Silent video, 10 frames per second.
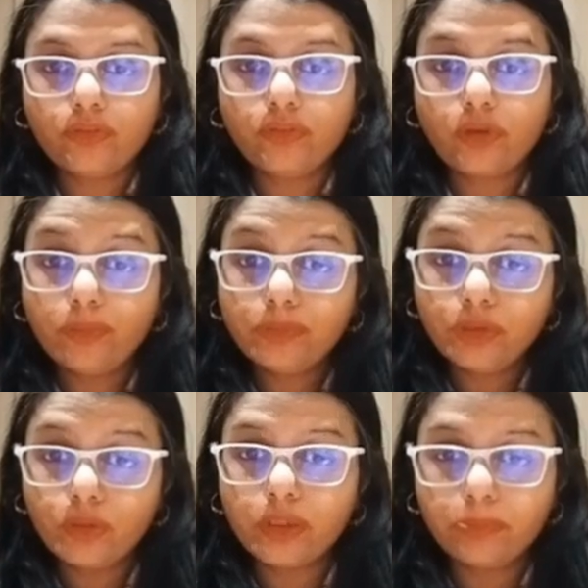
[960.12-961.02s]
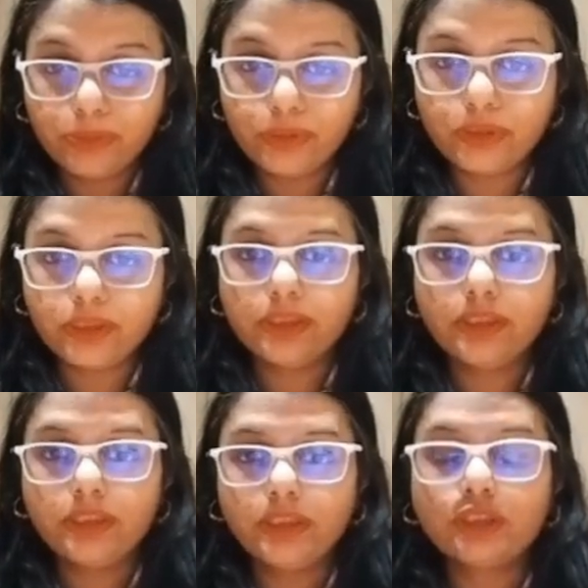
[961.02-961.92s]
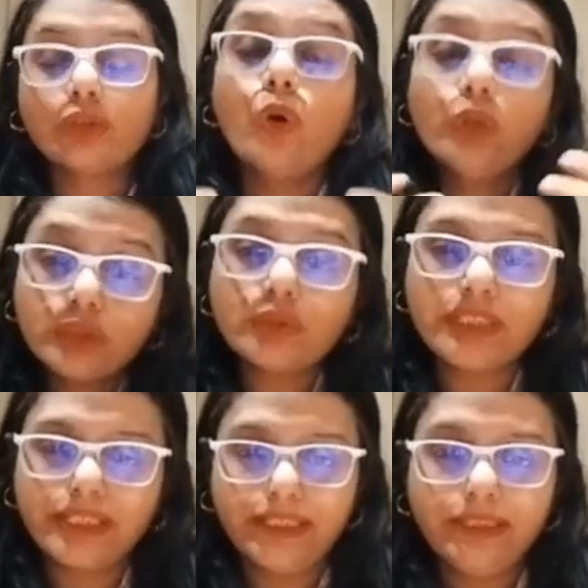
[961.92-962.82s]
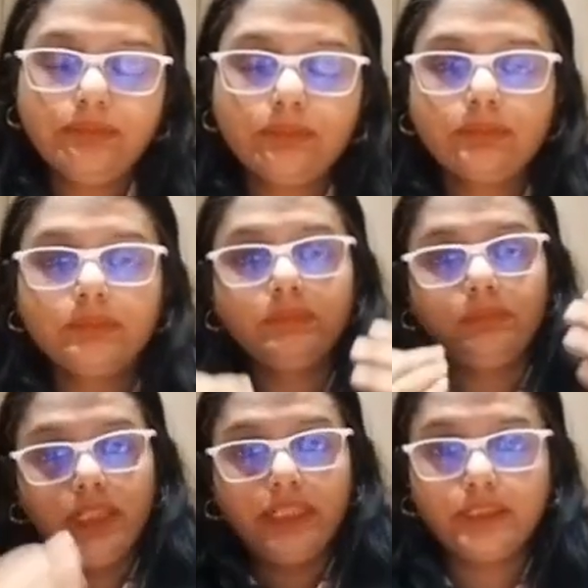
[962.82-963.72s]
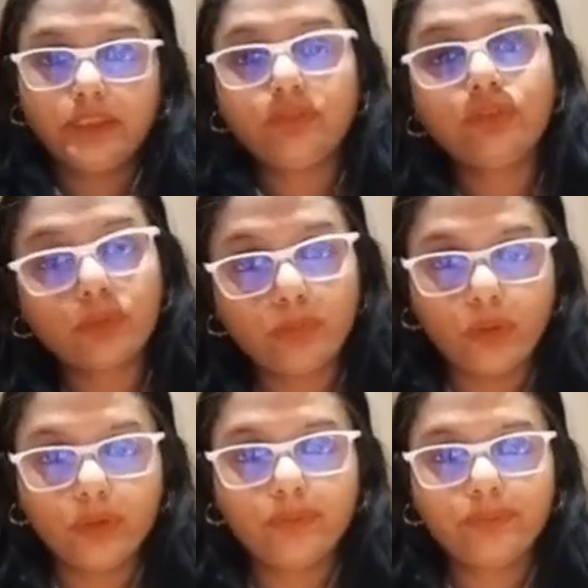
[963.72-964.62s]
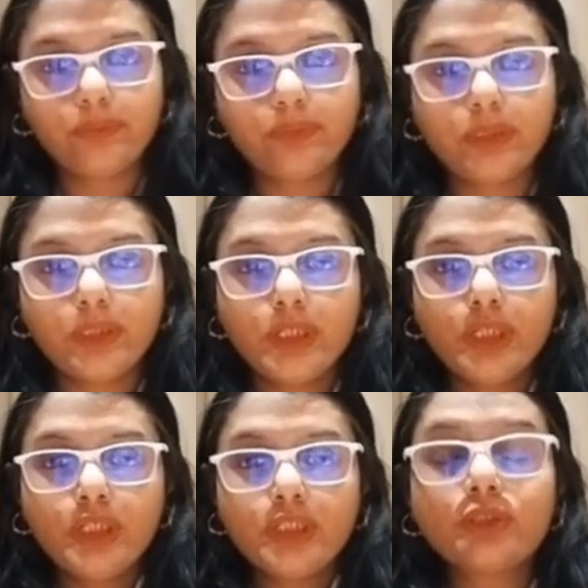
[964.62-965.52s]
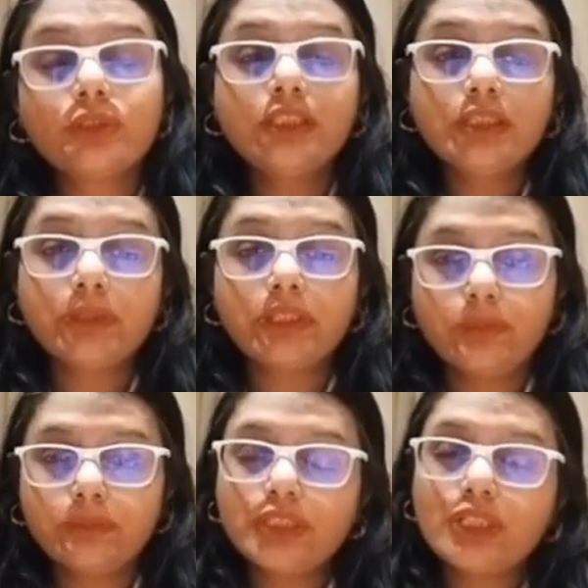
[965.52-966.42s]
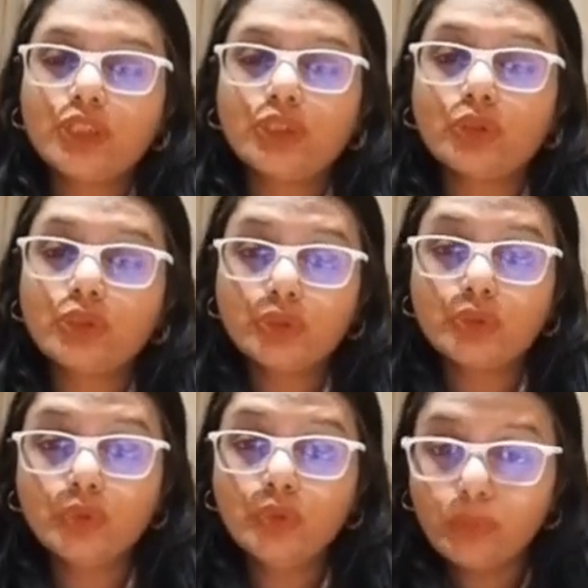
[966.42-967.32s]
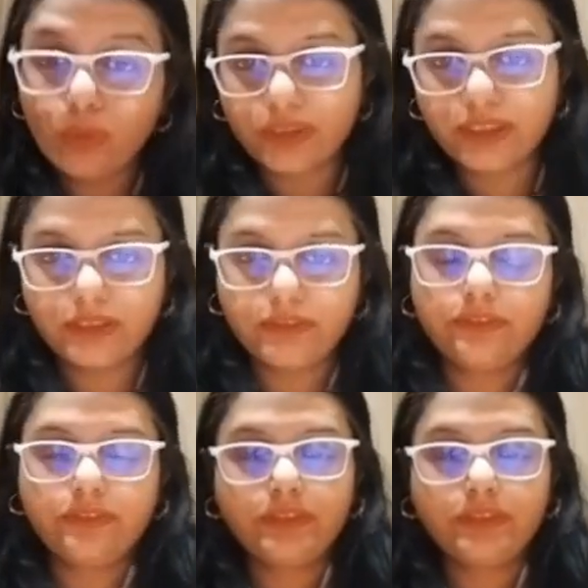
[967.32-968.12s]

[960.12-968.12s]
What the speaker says: from your computer is also saying that it's a football. So this becomes your true positive.